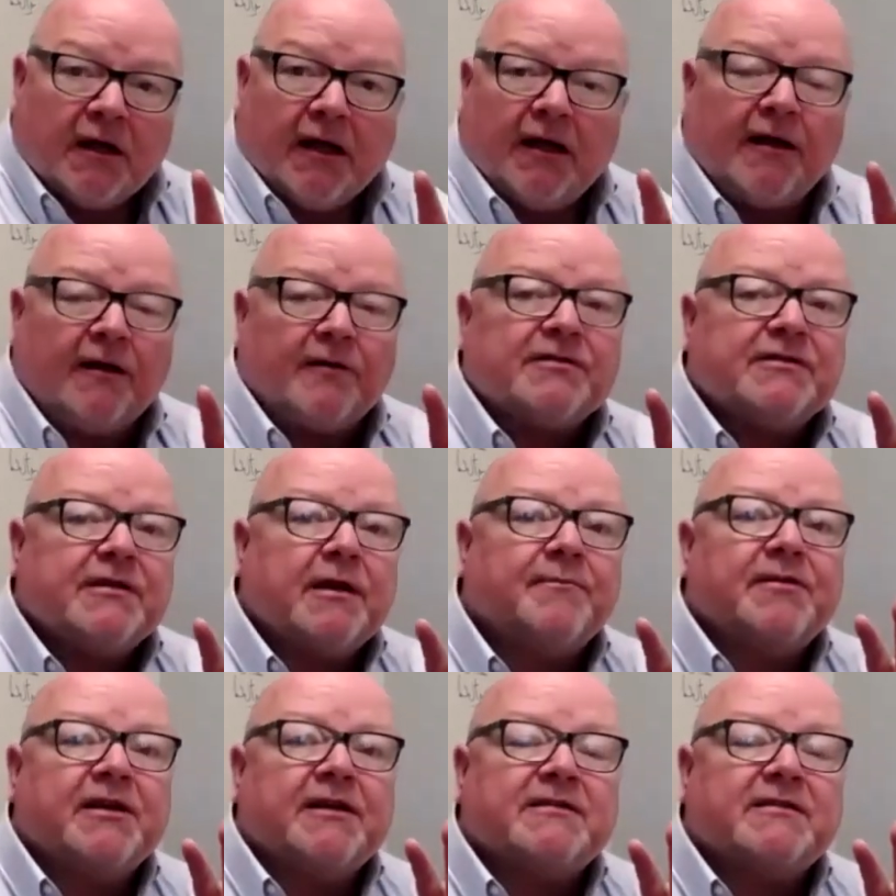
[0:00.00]
And
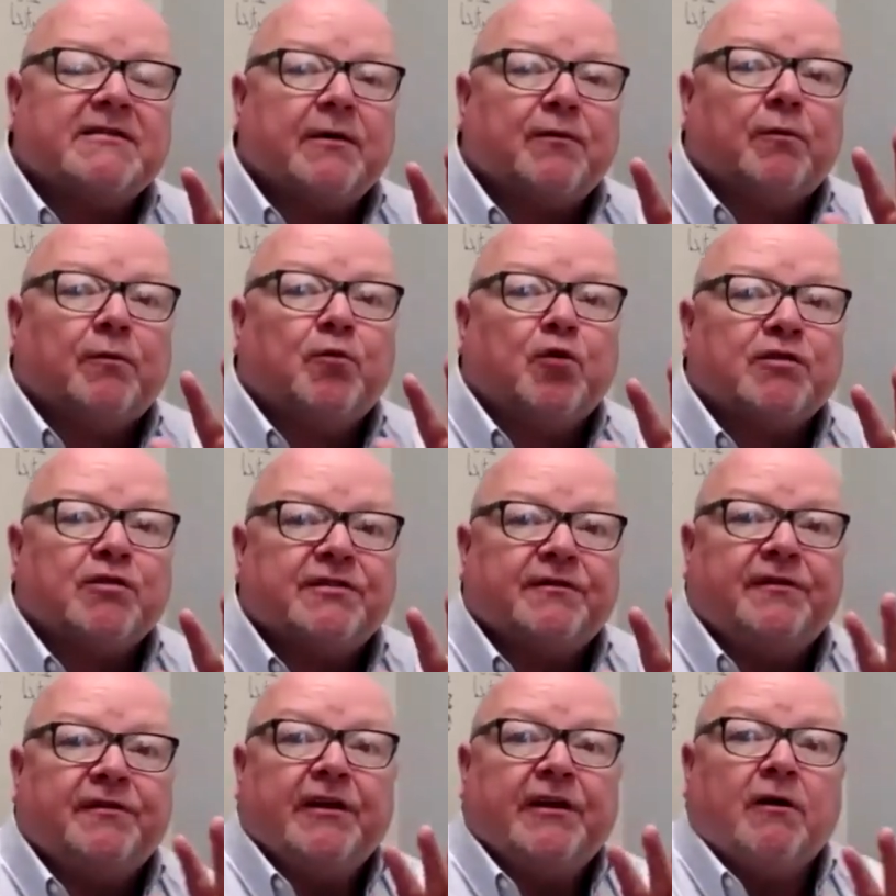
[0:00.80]
some tests that were more
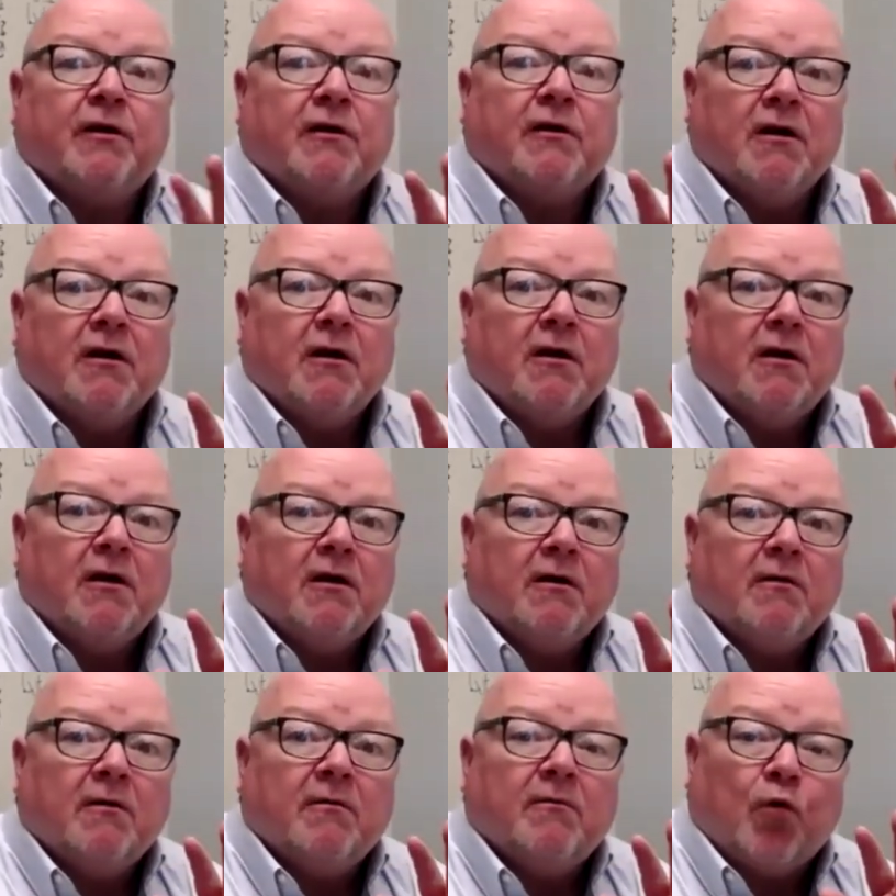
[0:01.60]
severe,
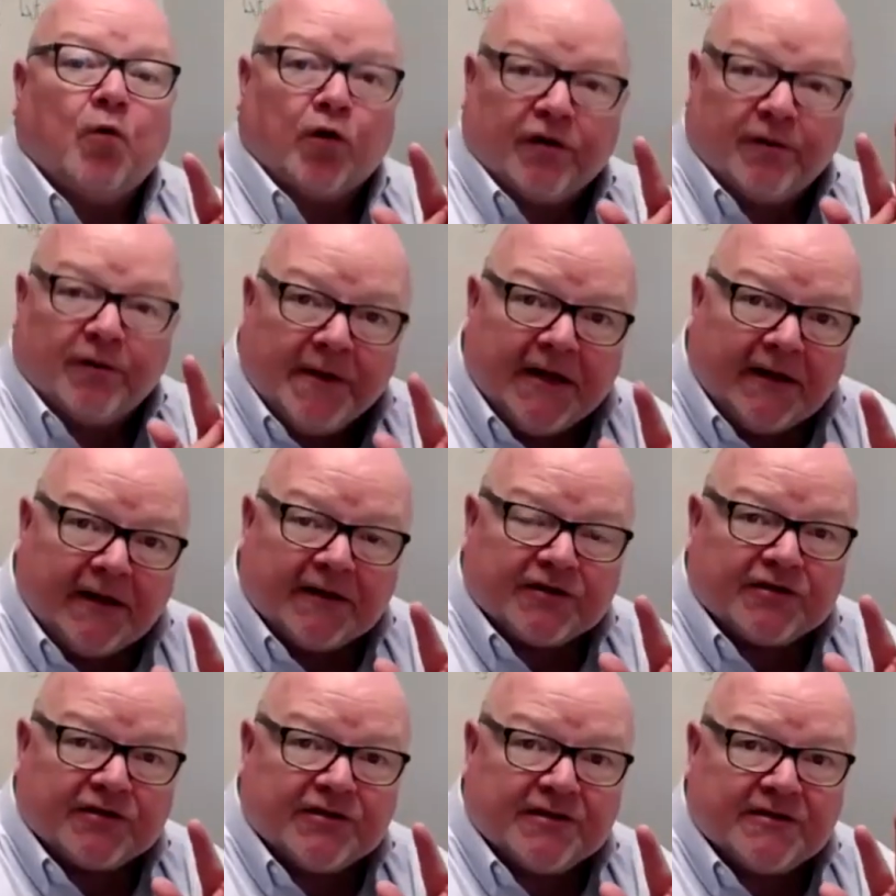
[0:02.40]
more
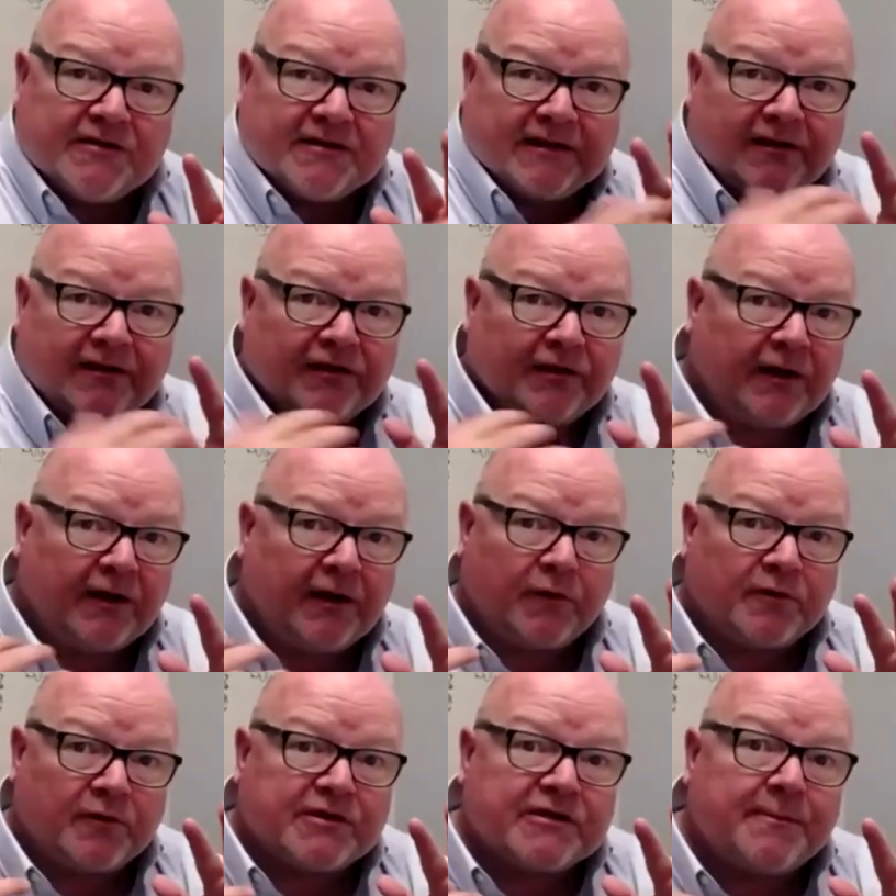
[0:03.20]
diminished. In
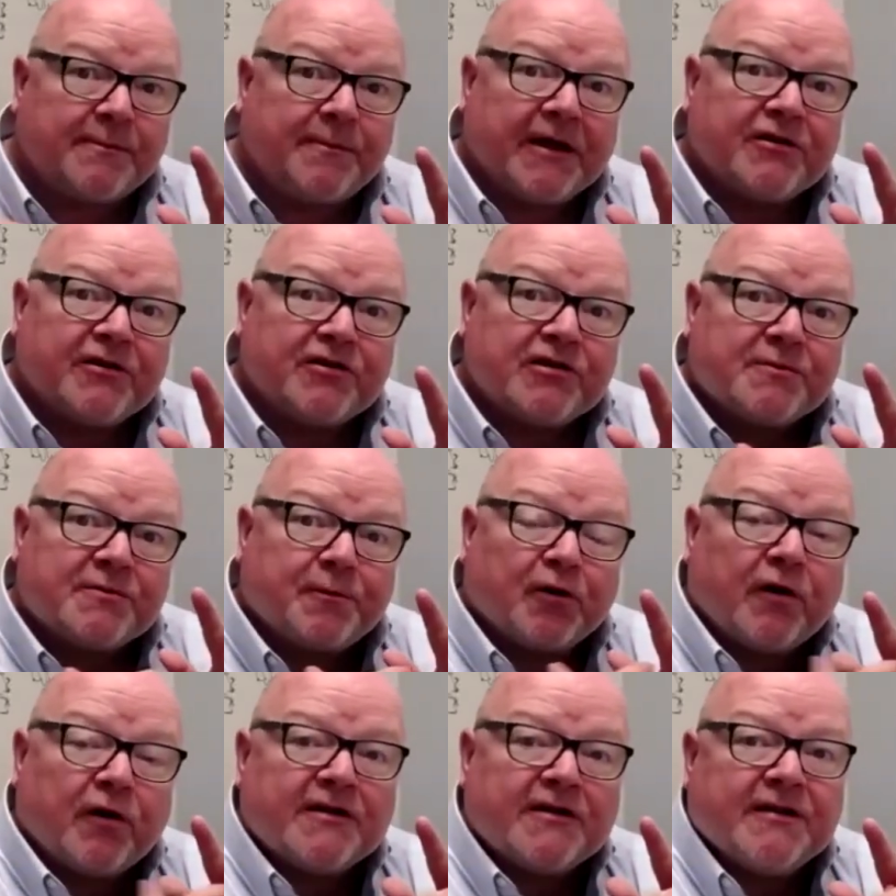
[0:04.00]
other words, the patient's
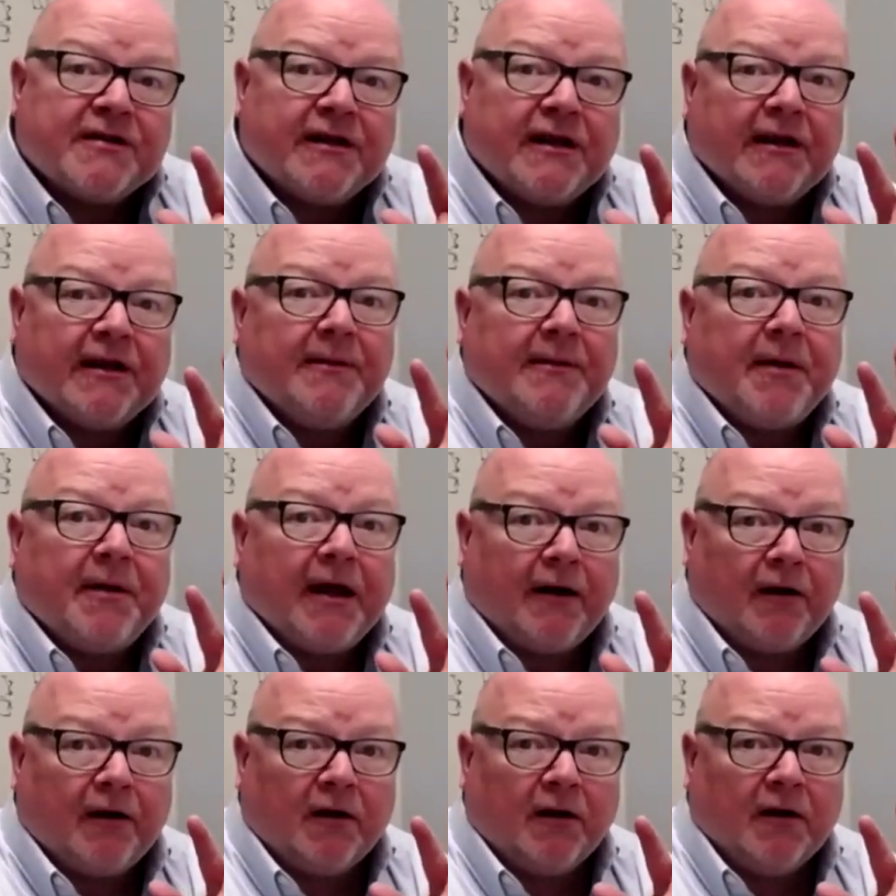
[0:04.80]
progressing, getting
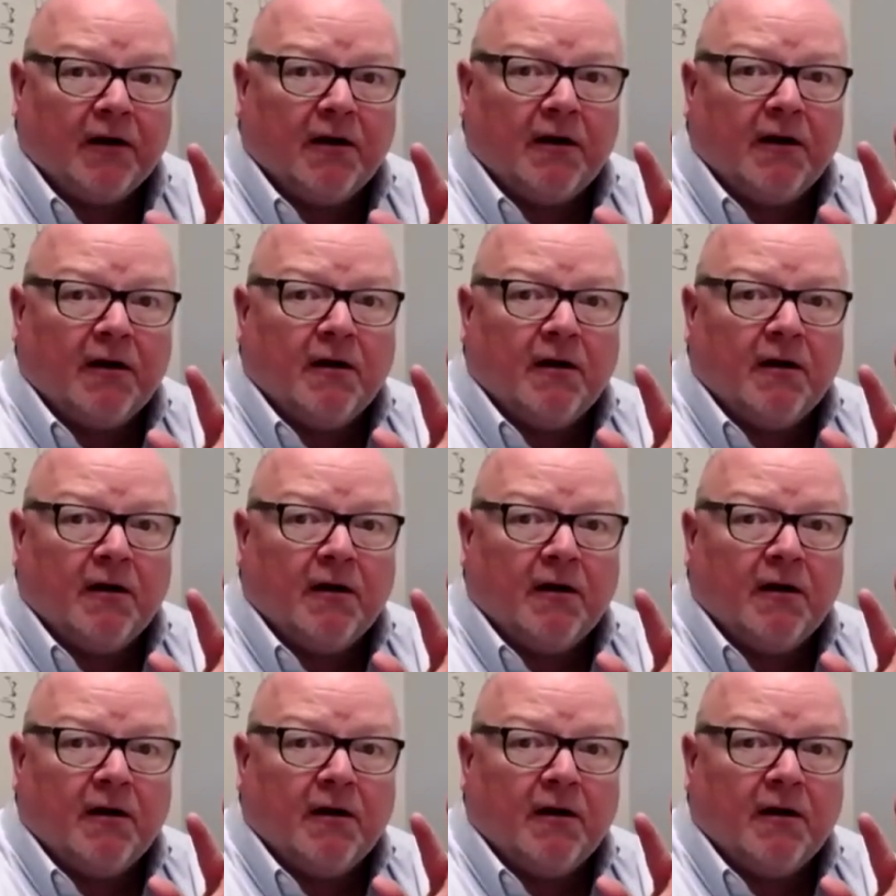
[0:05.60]
better